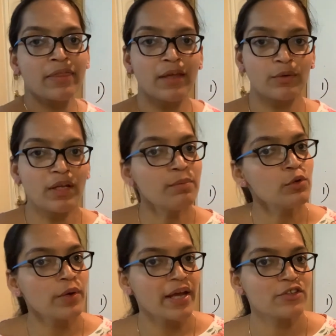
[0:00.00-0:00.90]
Now
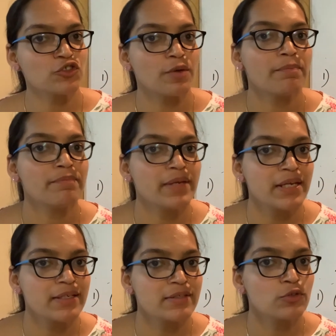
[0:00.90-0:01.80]
WH
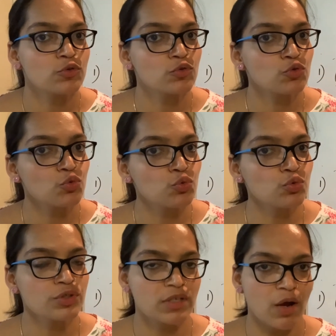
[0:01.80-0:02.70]
makes two
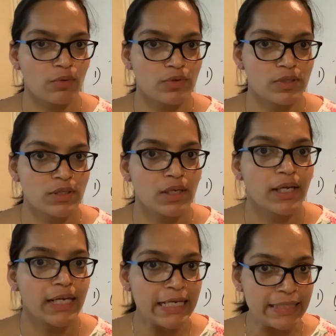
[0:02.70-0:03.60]
sounds,
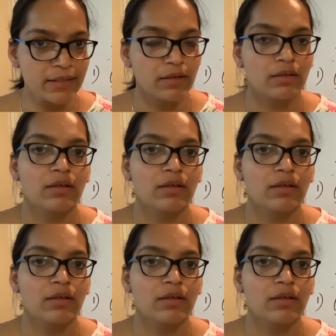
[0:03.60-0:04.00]
either